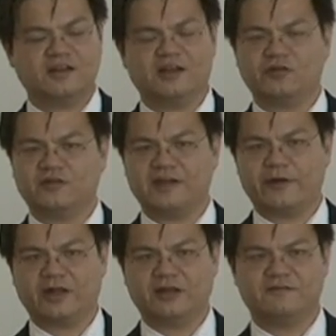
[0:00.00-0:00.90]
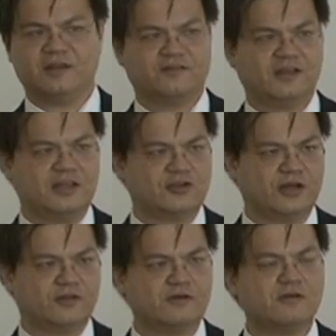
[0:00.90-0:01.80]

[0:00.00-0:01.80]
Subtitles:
the sink are not directly facing each